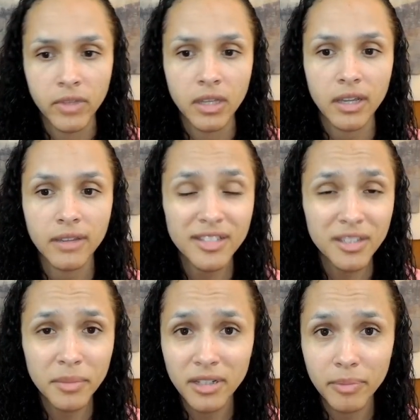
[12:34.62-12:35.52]
And this
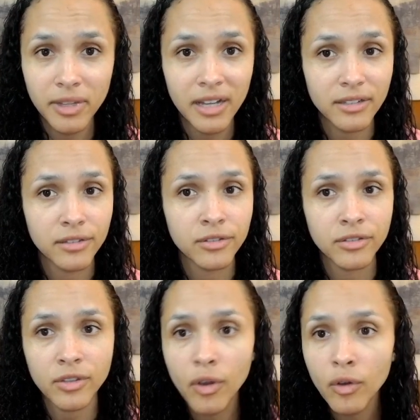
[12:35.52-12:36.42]
can be applied to
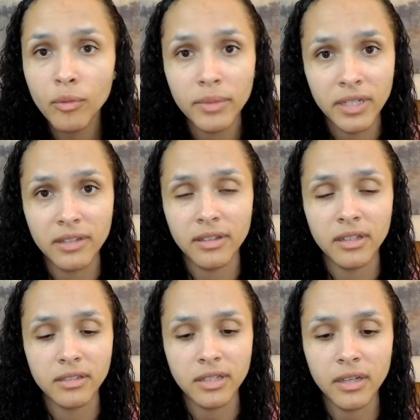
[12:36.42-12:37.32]
so many
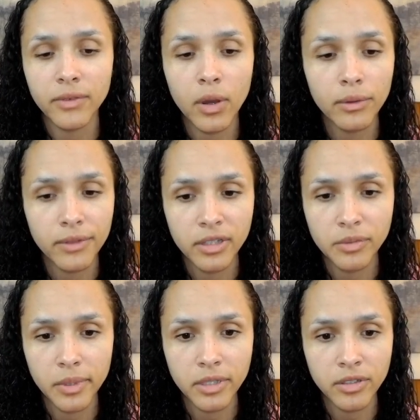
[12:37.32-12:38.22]
things. Think of all the
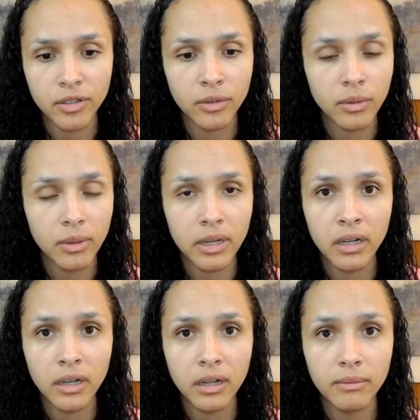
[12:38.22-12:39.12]
things we could do
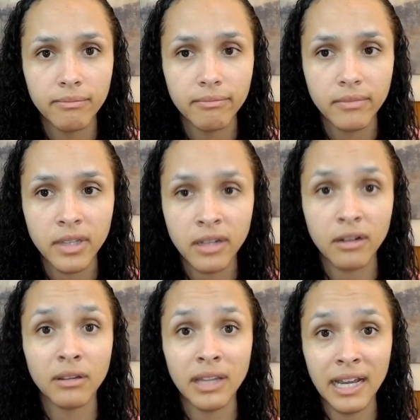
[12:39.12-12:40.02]
uh, in
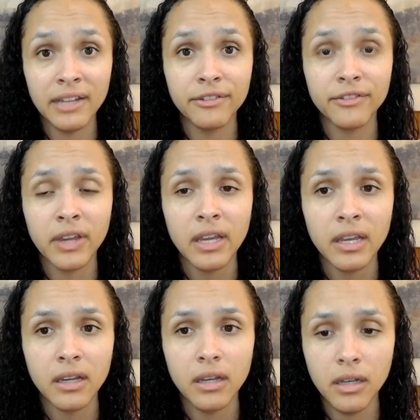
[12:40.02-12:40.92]
our life.
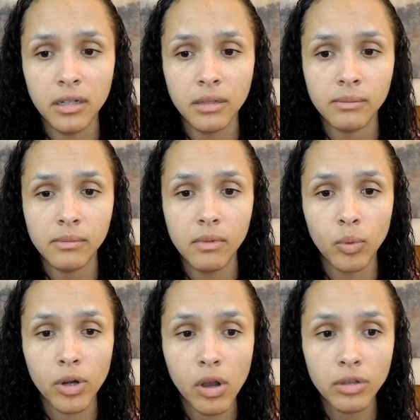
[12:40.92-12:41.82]
Um,
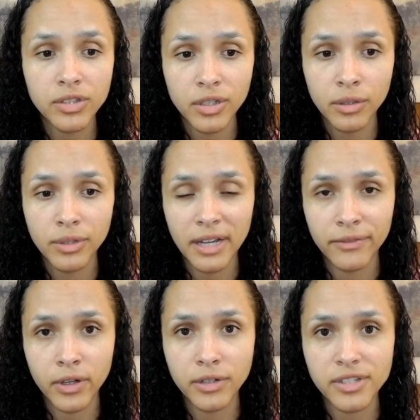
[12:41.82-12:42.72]
we're also
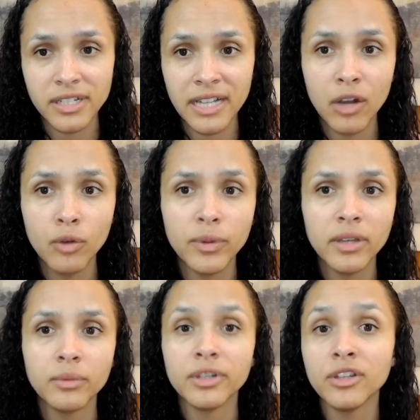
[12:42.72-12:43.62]
diverse in how
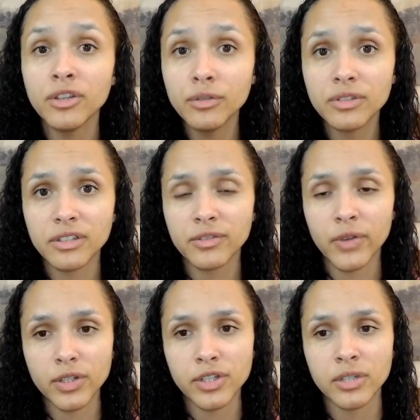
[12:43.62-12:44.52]
we would use this
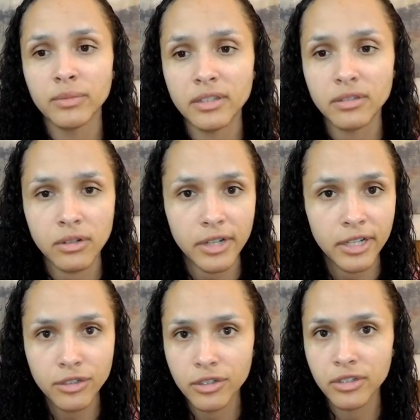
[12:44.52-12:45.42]
function based on our
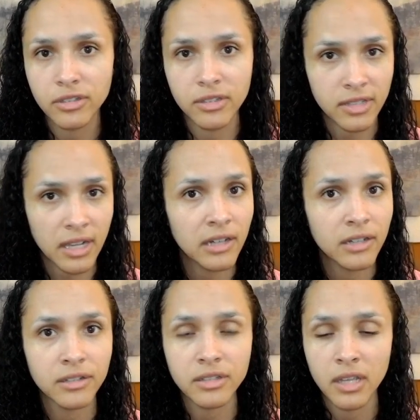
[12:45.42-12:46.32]
interests,
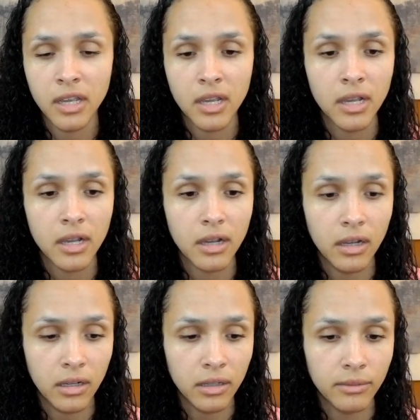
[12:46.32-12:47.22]
desires,
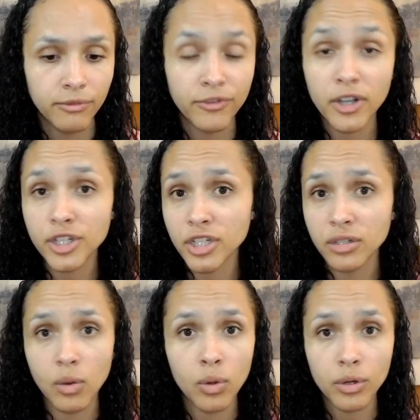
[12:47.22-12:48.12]
uh,
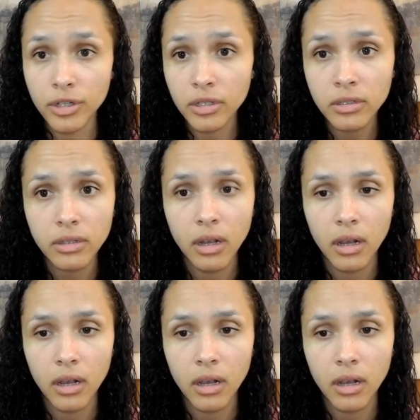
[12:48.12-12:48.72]
function order.